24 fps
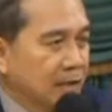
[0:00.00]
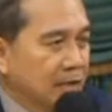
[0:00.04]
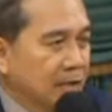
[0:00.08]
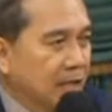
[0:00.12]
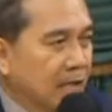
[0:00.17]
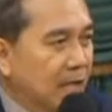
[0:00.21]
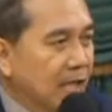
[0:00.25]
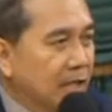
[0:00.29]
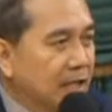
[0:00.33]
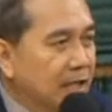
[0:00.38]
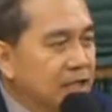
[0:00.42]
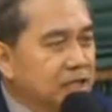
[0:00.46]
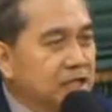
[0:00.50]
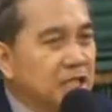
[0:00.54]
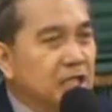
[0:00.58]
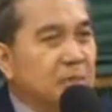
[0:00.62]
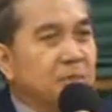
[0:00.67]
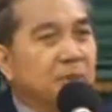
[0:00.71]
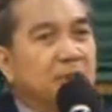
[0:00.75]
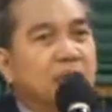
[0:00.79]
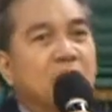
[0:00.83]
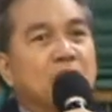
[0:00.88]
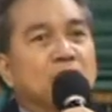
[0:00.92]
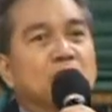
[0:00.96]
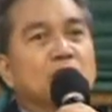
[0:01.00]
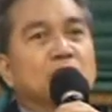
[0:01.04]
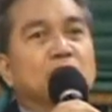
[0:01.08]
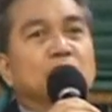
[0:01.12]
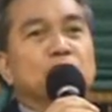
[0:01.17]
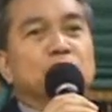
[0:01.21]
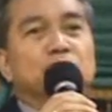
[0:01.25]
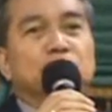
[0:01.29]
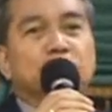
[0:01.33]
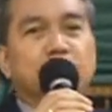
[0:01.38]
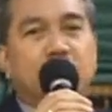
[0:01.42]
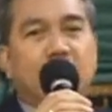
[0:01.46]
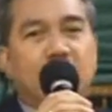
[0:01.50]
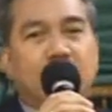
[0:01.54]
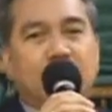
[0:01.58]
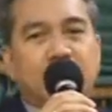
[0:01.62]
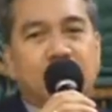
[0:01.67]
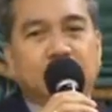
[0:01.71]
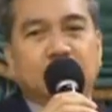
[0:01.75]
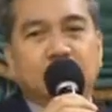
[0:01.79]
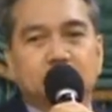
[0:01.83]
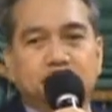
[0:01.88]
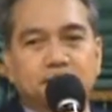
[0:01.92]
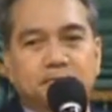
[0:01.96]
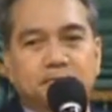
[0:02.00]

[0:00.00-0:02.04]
God is a miraculous God.